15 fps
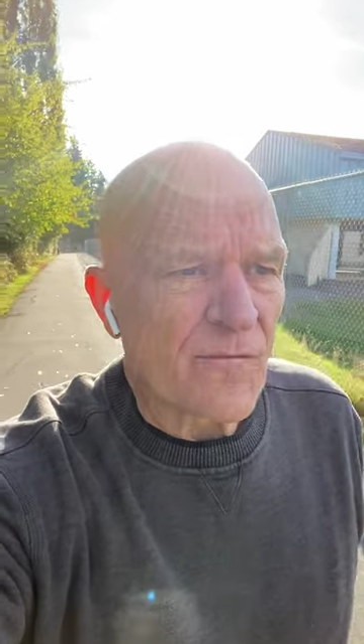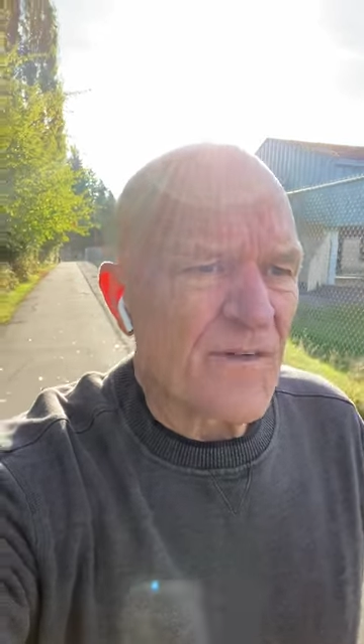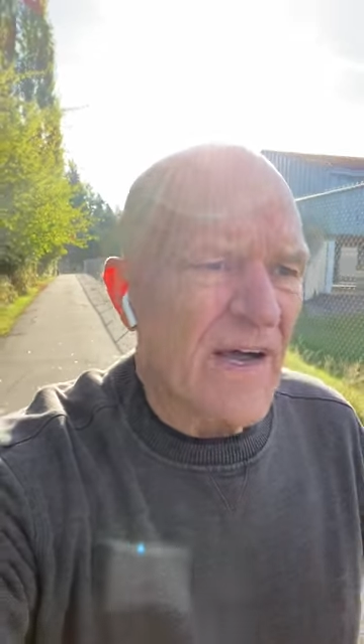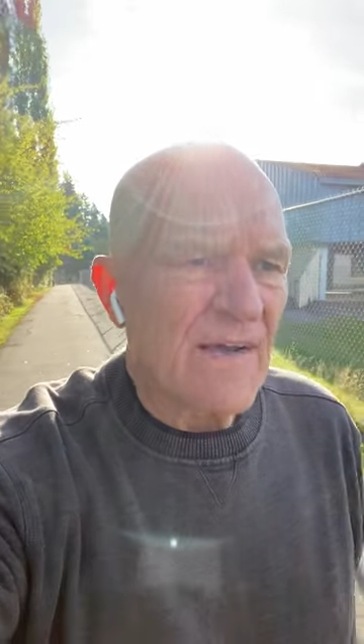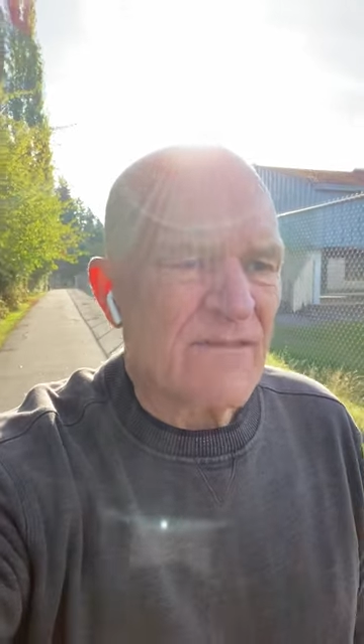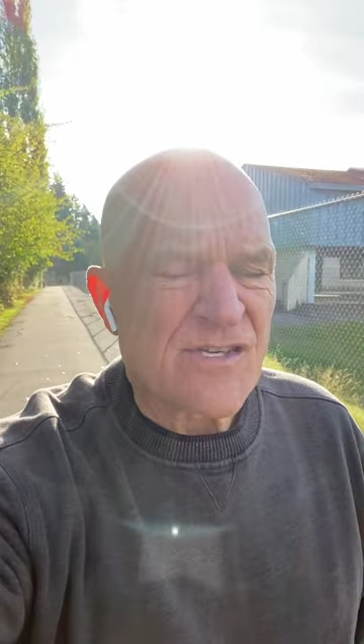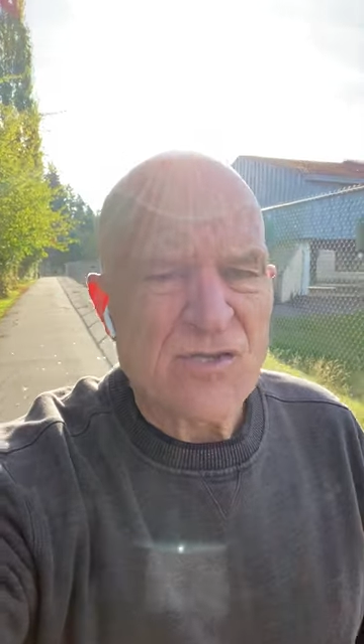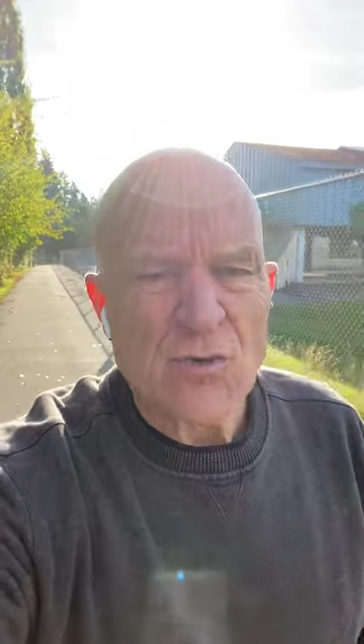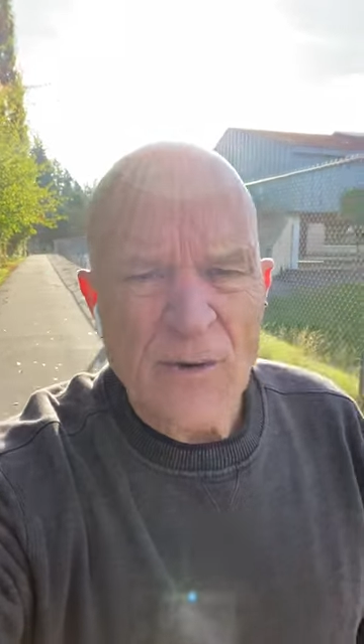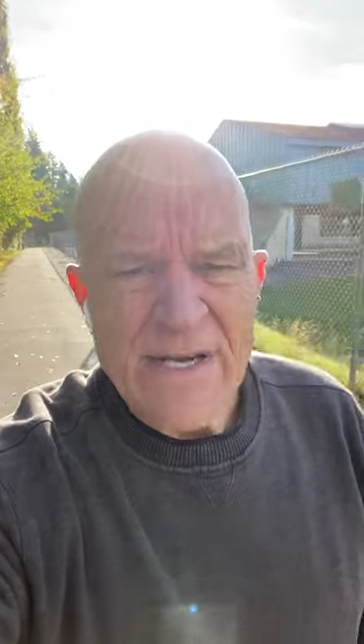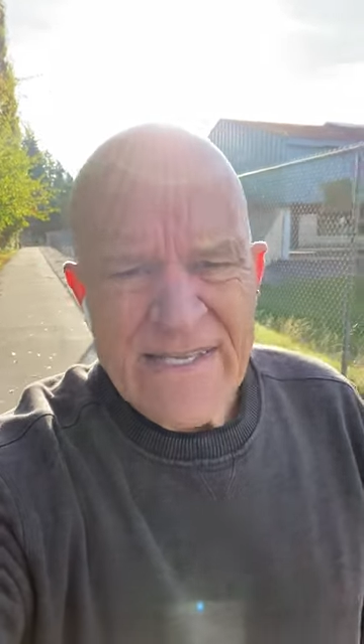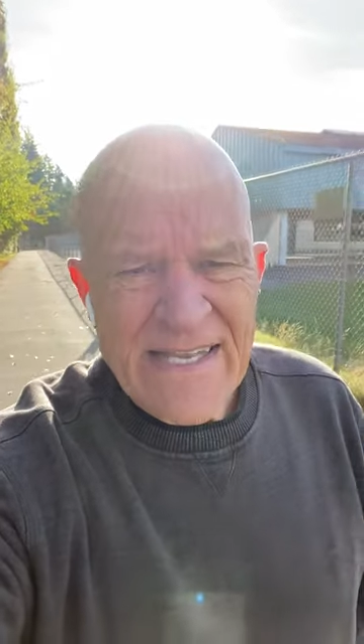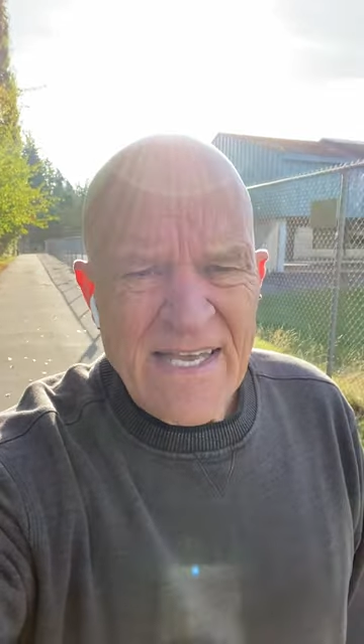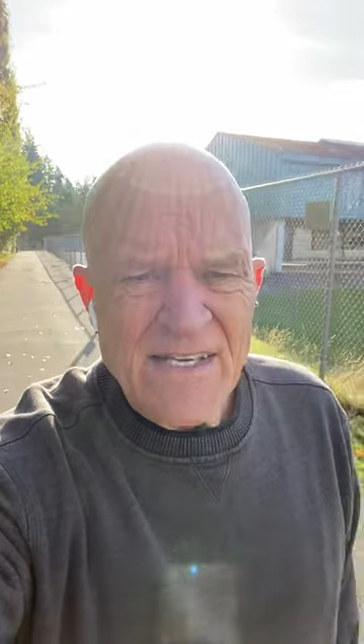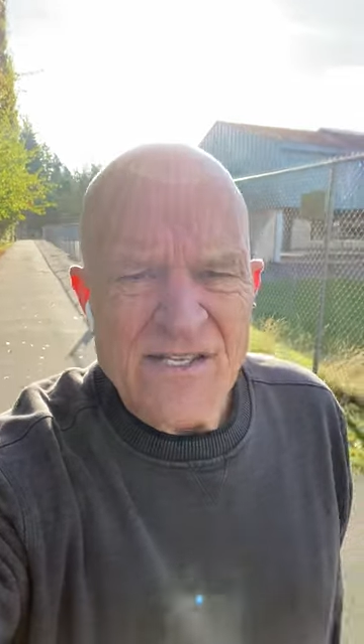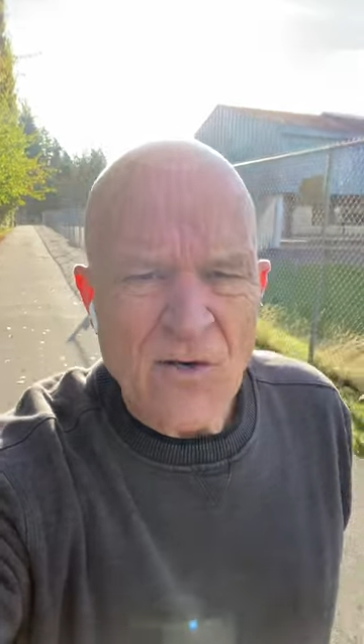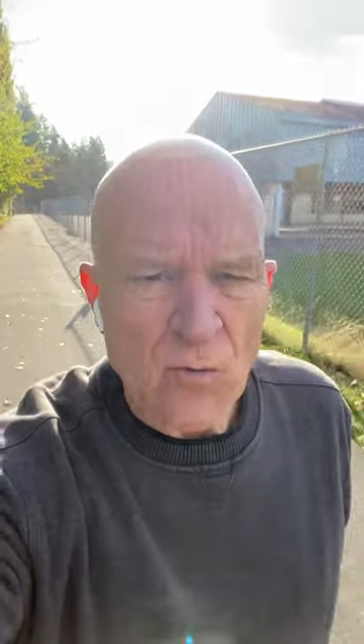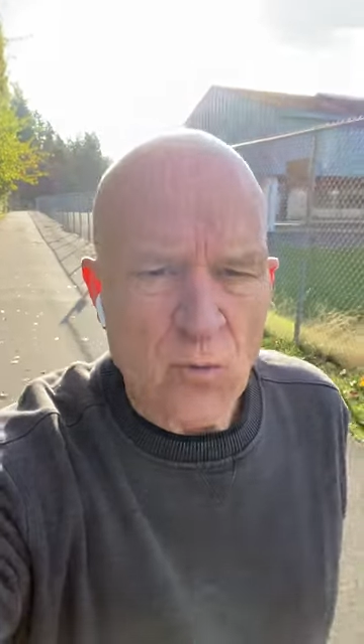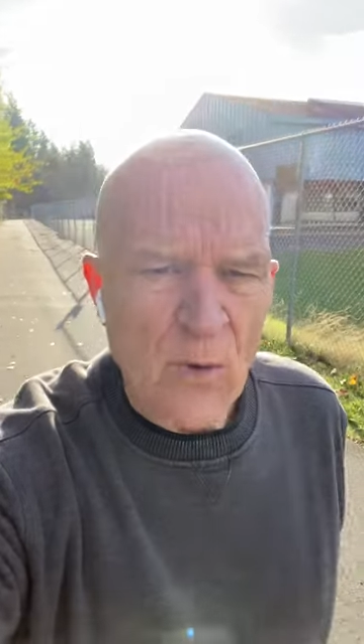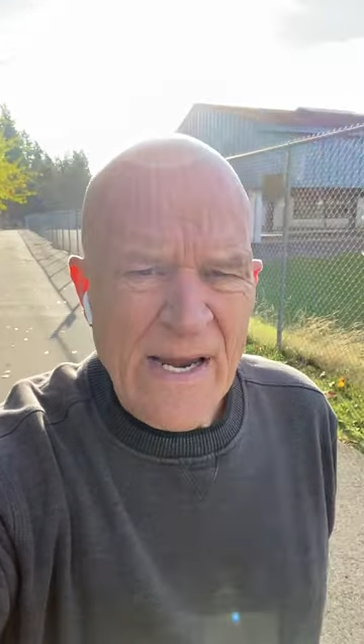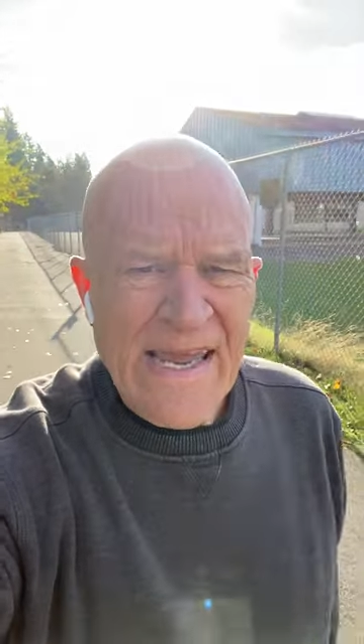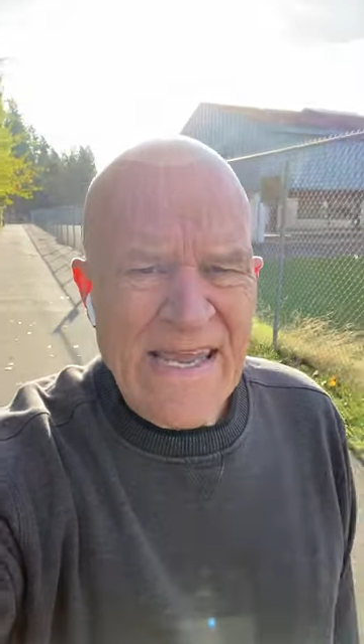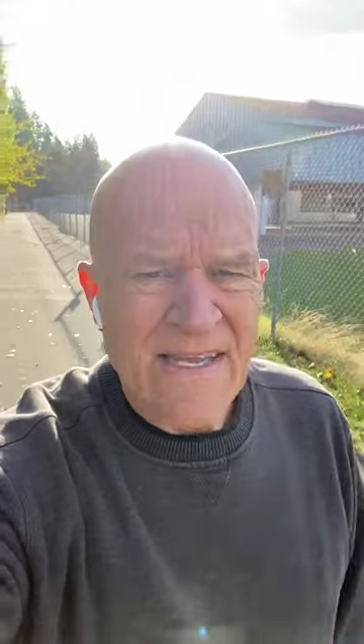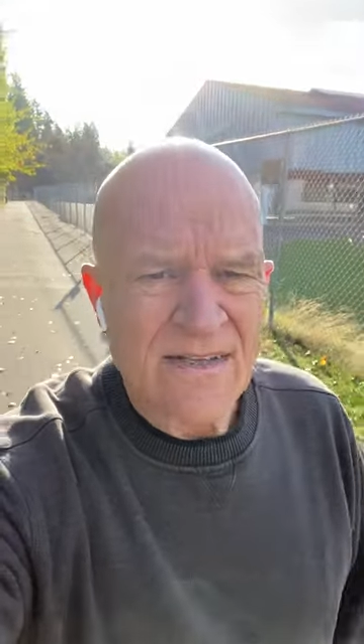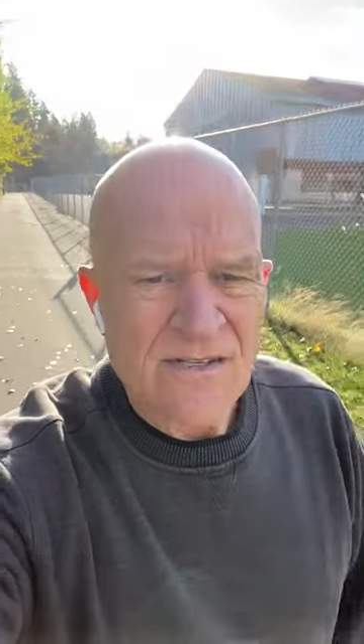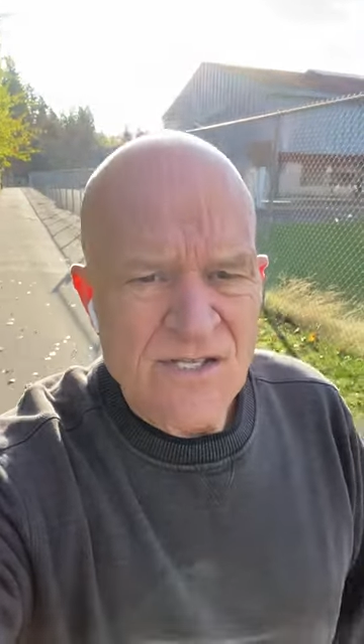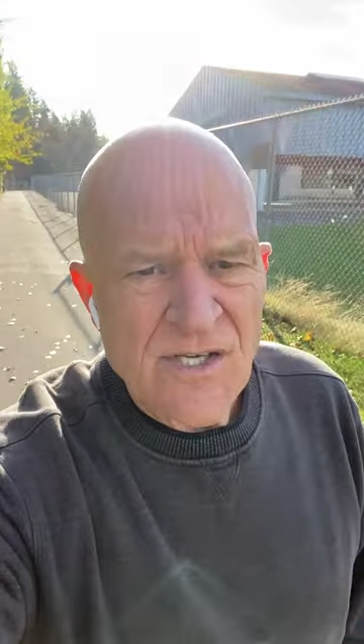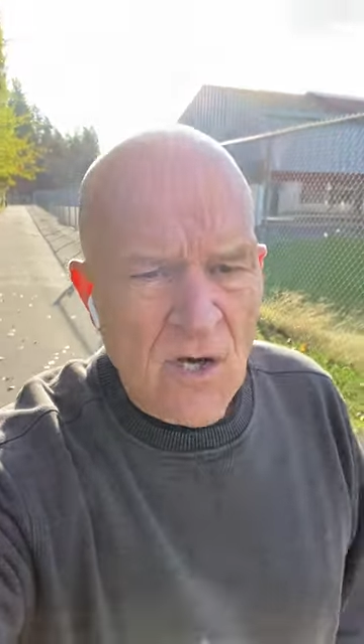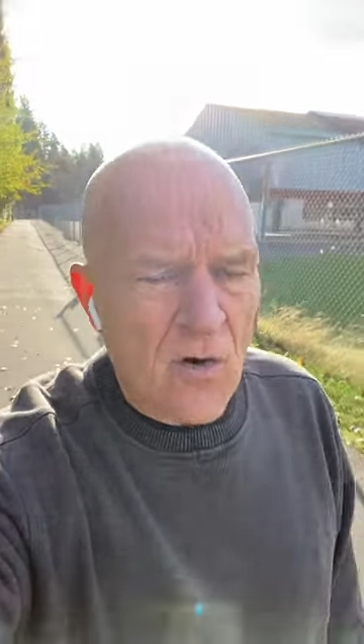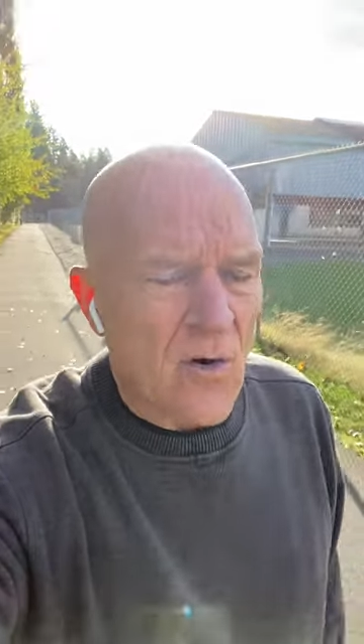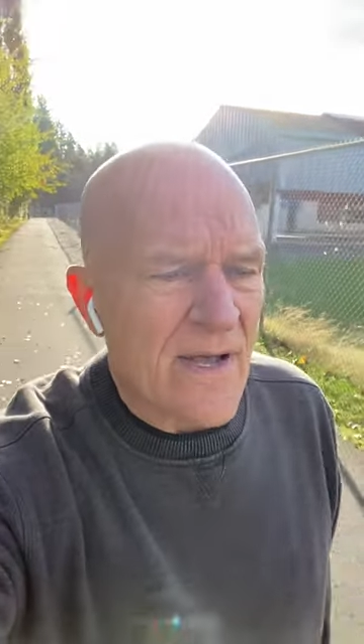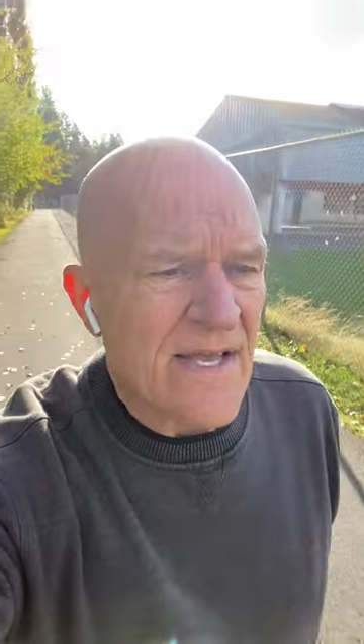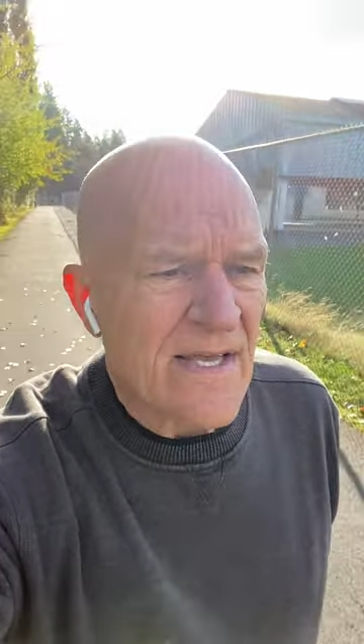or five straight days of rain. So